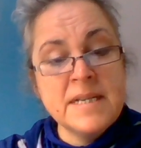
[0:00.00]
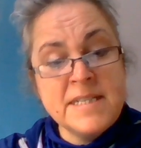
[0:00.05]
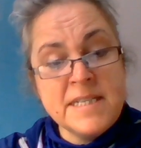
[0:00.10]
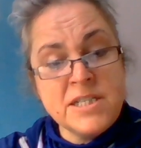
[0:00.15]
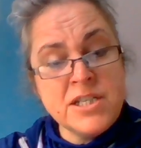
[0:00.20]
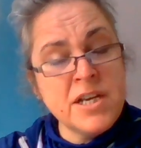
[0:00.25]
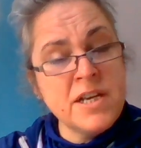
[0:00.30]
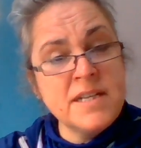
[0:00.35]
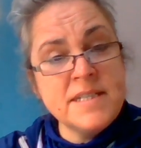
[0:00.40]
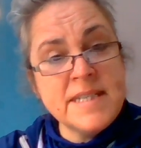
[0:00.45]
As
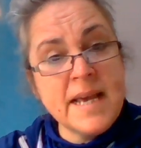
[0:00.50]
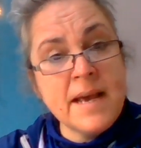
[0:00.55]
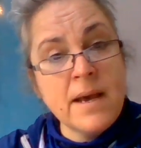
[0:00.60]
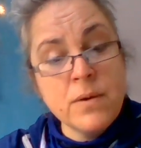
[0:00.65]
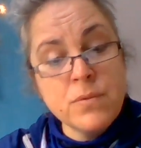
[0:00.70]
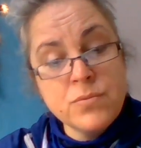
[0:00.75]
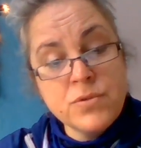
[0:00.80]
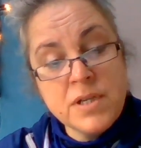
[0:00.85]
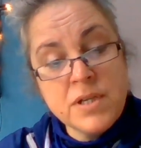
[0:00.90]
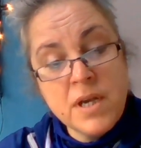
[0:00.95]
it turned
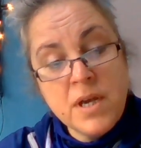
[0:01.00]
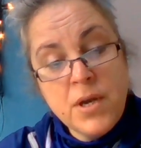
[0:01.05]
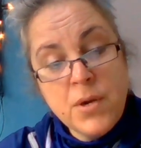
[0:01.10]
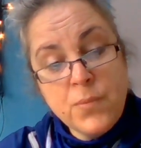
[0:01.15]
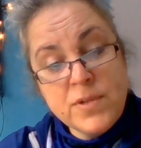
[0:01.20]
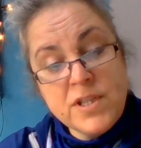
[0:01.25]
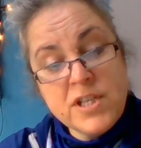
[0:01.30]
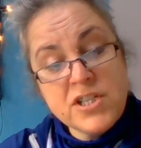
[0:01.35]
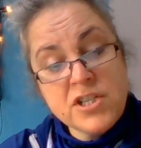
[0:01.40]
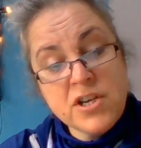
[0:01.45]
out,
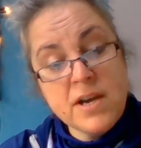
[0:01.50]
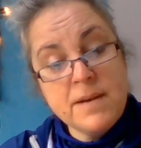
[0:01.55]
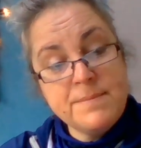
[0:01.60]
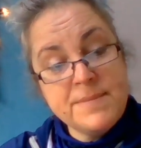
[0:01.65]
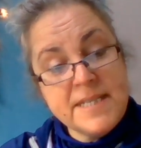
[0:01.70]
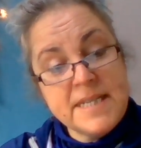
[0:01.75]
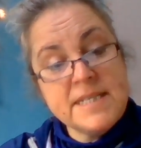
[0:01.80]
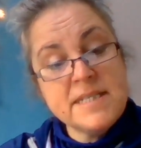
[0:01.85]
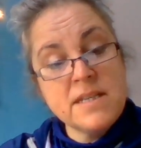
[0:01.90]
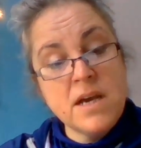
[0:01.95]
when the
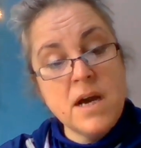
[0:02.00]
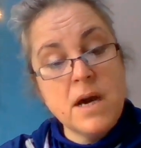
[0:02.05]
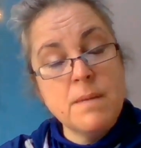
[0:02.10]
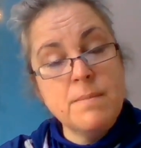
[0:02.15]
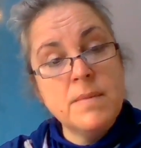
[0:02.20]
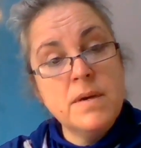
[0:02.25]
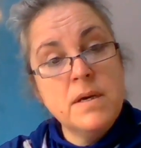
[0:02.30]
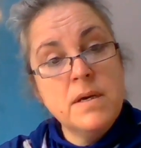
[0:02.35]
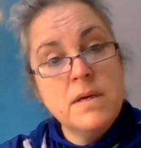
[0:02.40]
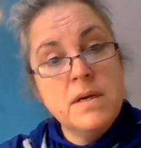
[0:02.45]
time did
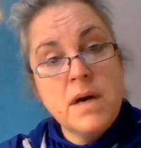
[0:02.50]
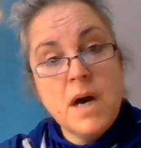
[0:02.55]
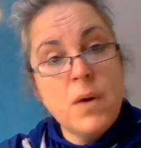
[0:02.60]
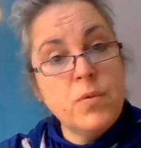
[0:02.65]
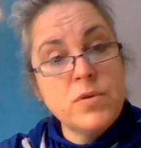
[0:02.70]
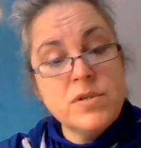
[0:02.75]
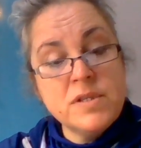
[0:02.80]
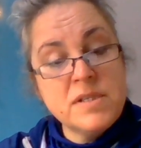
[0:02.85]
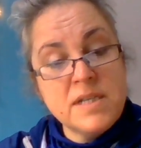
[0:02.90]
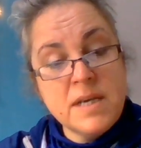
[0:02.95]
come, I
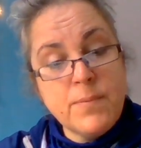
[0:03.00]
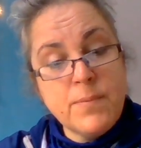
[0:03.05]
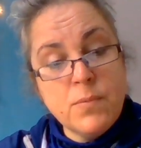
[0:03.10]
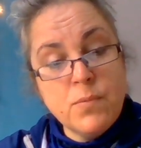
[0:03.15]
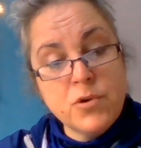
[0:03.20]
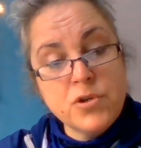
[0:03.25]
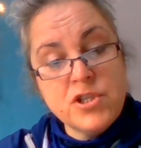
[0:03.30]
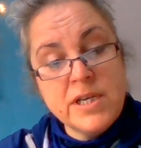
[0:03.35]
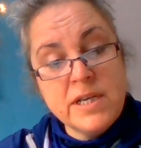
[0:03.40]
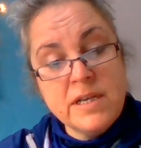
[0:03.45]
wasn't up
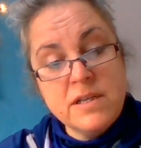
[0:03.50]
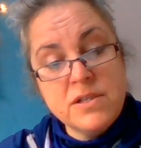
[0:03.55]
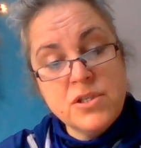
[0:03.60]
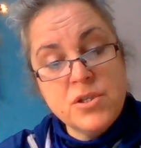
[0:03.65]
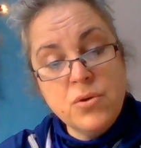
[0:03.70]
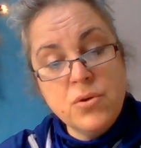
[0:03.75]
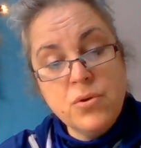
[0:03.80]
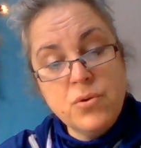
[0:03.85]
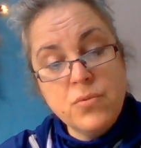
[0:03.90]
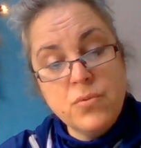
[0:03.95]
on Watch Hill
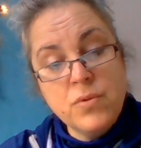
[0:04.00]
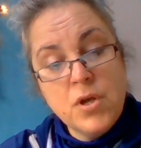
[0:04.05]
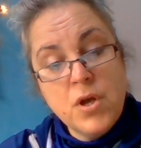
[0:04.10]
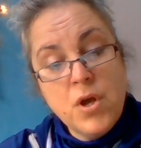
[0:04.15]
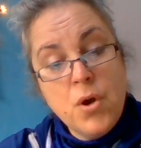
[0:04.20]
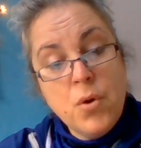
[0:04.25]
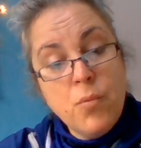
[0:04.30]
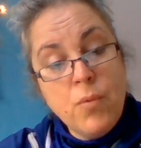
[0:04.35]
at all.